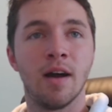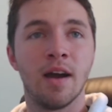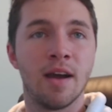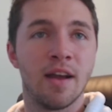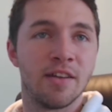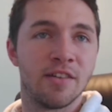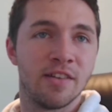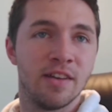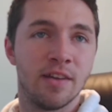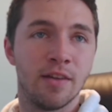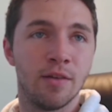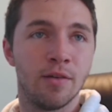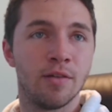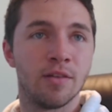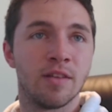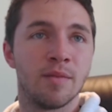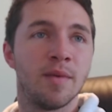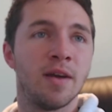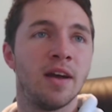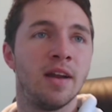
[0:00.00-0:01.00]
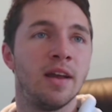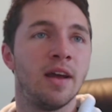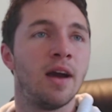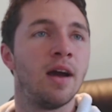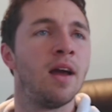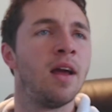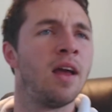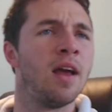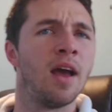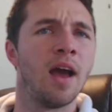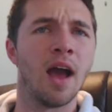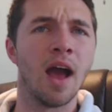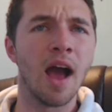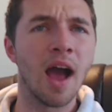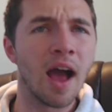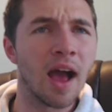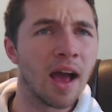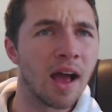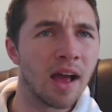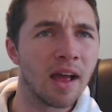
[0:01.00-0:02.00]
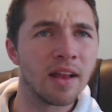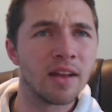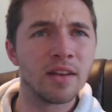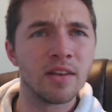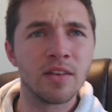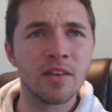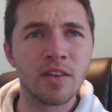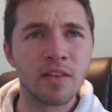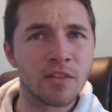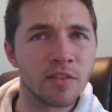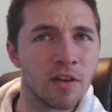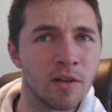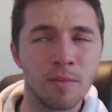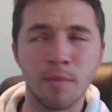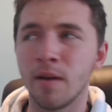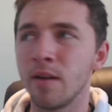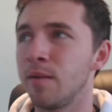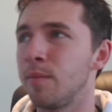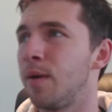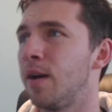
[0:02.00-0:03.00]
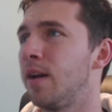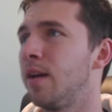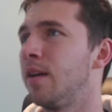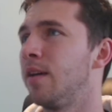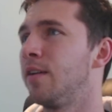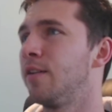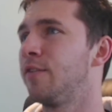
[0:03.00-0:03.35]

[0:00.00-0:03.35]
I actually Googled them earlier, and it's not one of my